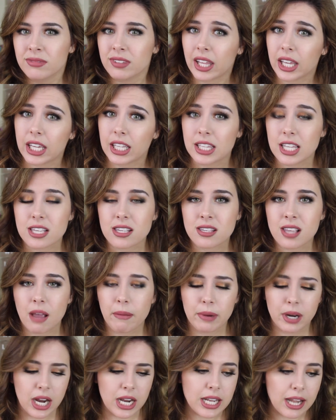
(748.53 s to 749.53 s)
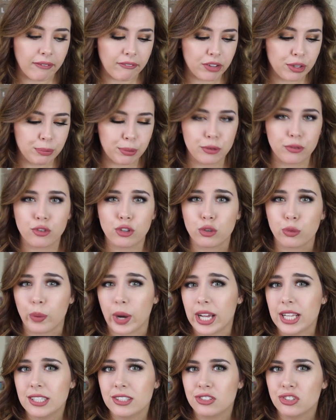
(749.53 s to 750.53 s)
Like in the summer I definitely prefer
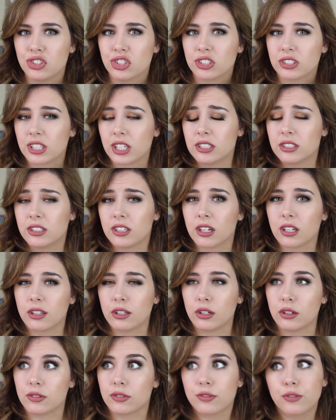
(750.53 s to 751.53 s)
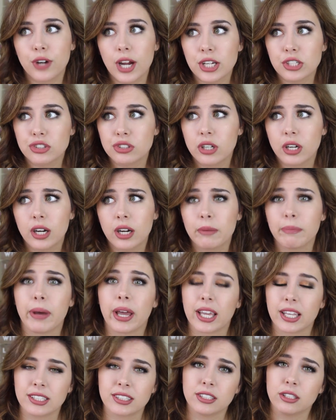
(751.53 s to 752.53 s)
whites just because they're a little fresher,
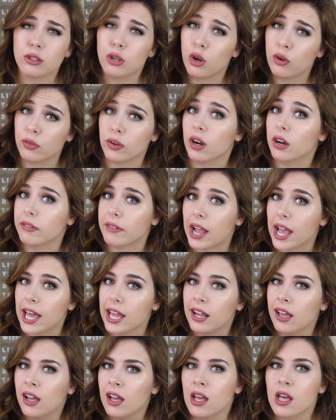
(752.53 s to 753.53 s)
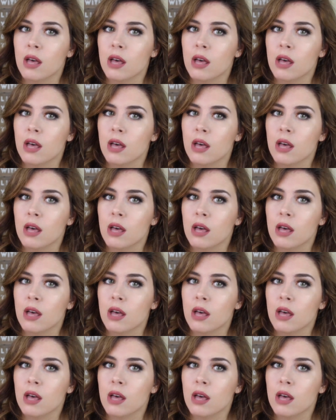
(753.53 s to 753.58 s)
but I could still go for a red,